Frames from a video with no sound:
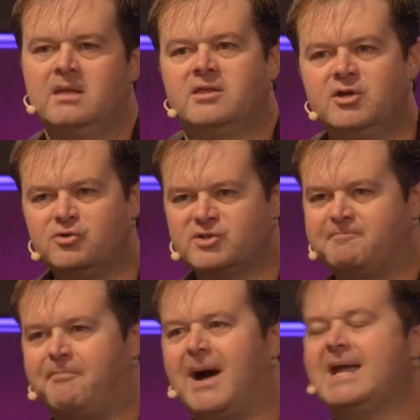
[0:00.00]
The news
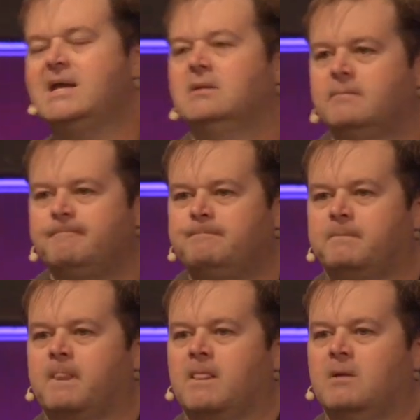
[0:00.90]
bite
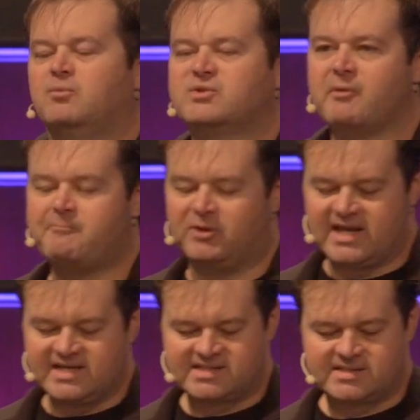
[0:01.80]
was
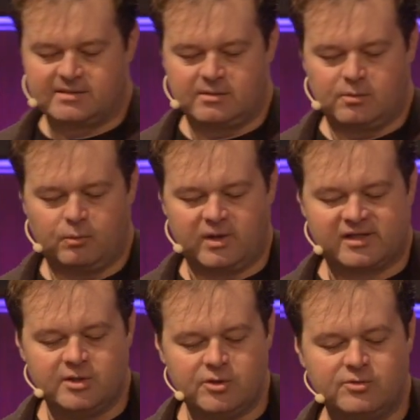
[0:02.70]
replaced
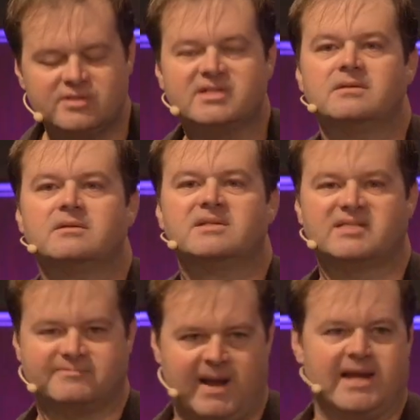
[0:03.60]
with news
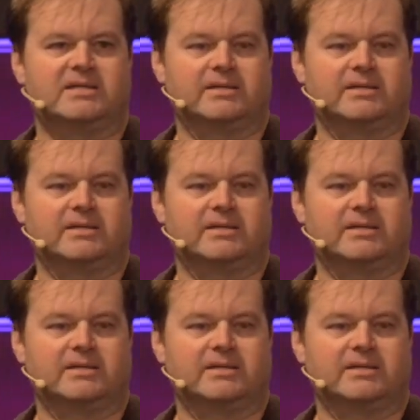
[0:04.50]
spite.